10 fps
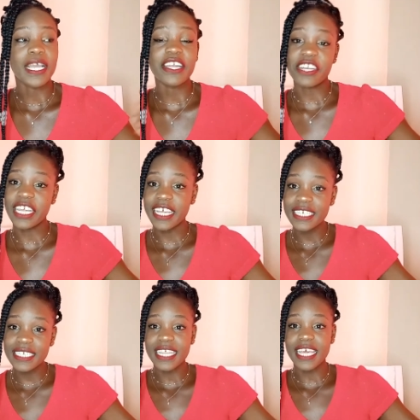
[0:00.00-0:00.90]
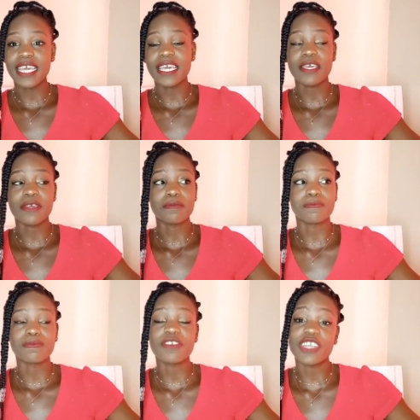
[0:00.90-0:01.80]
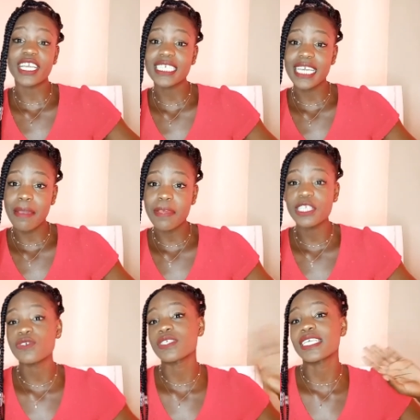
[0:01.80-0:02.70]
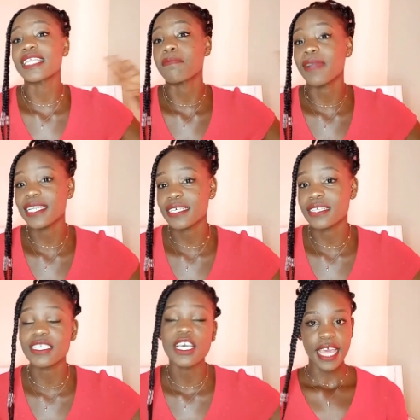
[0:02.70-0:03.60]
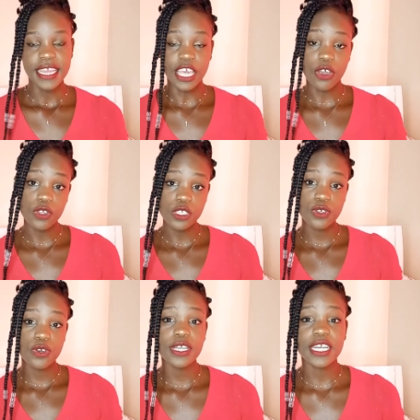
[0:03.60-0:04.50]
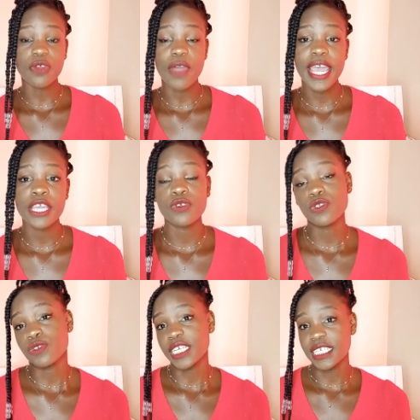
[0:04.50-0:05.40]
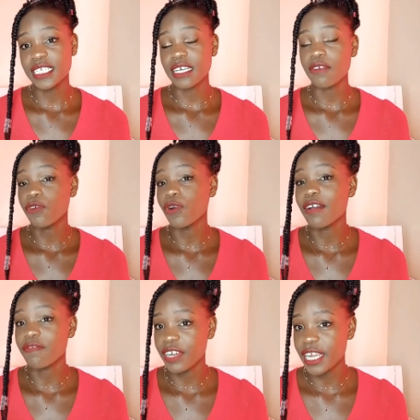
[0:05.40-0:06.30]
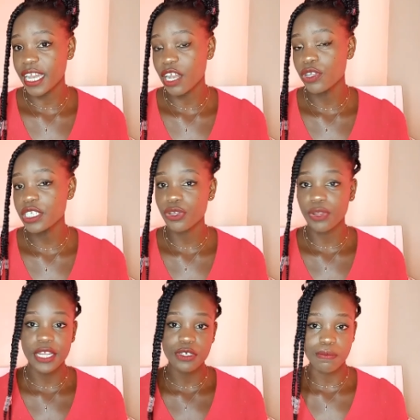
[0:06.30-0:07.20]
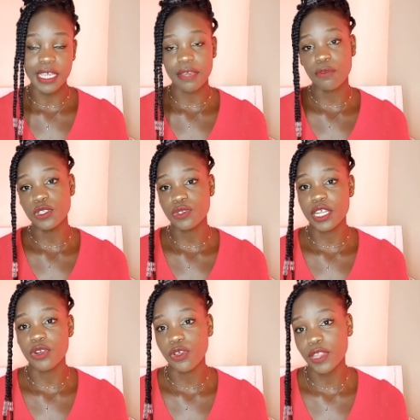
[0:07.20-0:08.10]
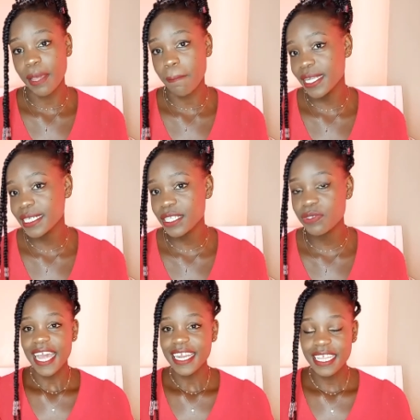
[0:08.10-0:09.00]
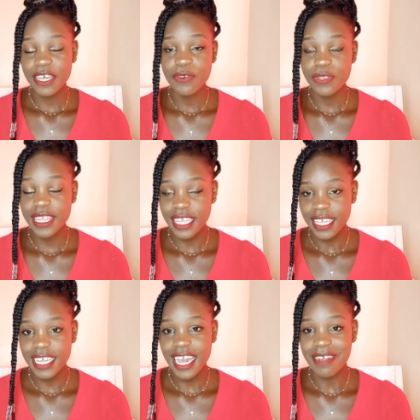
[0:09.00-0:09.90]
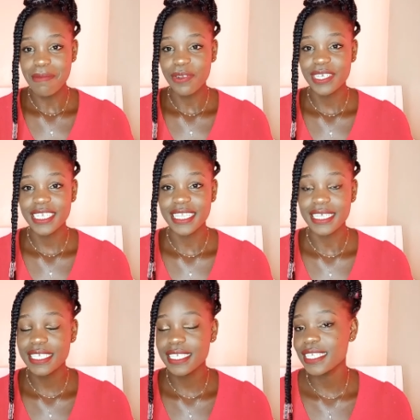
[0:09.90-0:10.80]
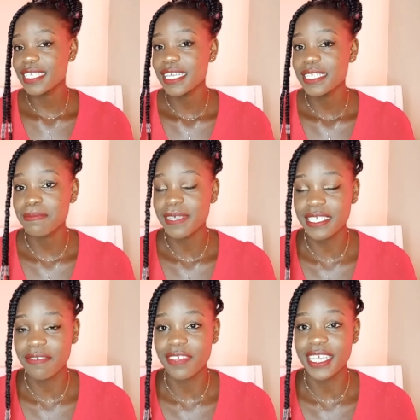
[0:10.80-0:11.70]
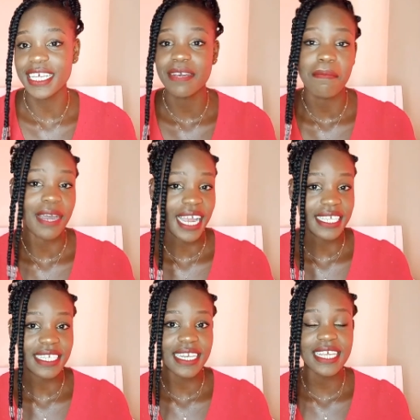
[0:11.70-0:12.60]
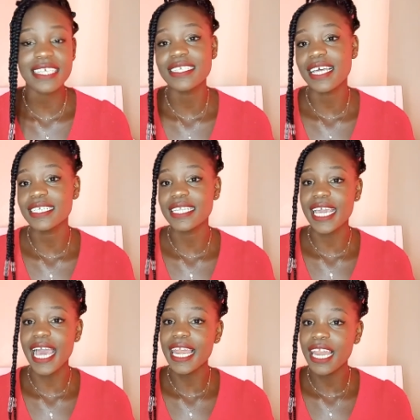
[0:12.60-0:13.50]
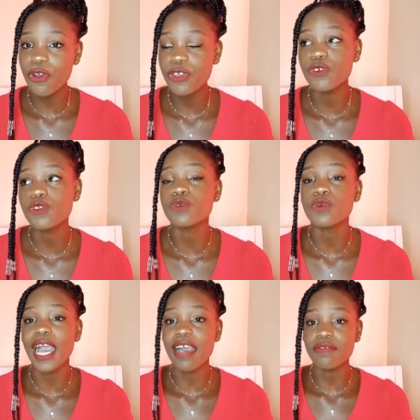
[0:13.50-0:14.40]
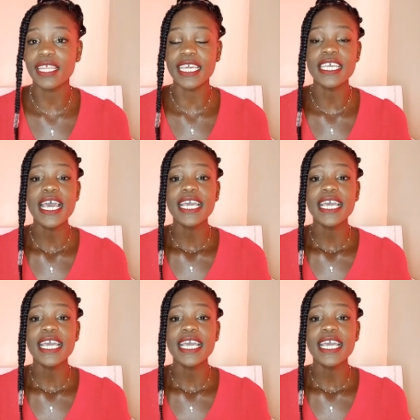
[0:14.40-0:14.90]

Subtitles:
create garments using the patterns. They also require you to register for a free account in order to be able to download their patterns. Another good thing about this specific magazine is that they allow you they